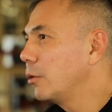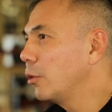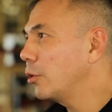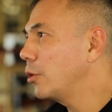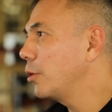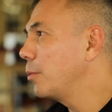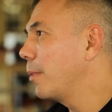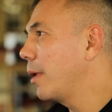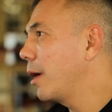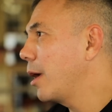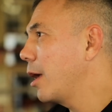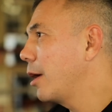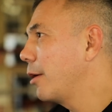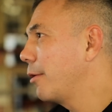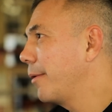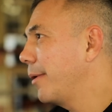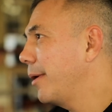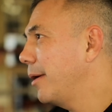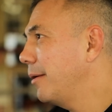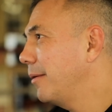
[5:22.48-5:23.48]
Not in my
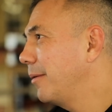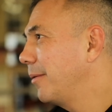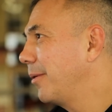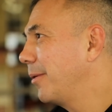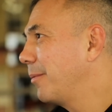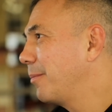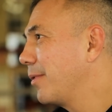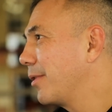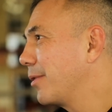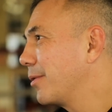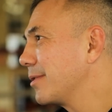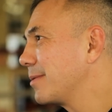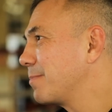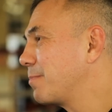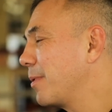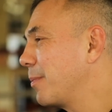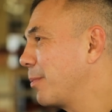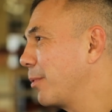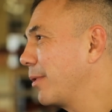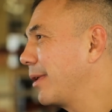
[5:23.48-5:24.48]
area, because
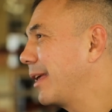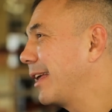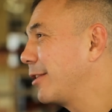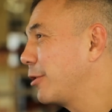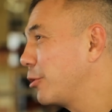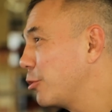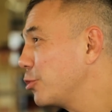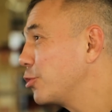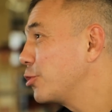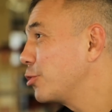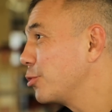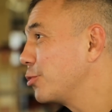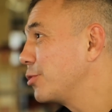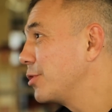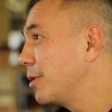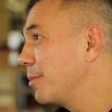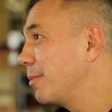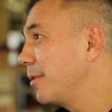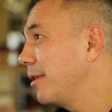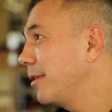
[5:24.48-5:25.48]
people get used to
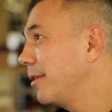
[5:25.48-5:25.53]
see me.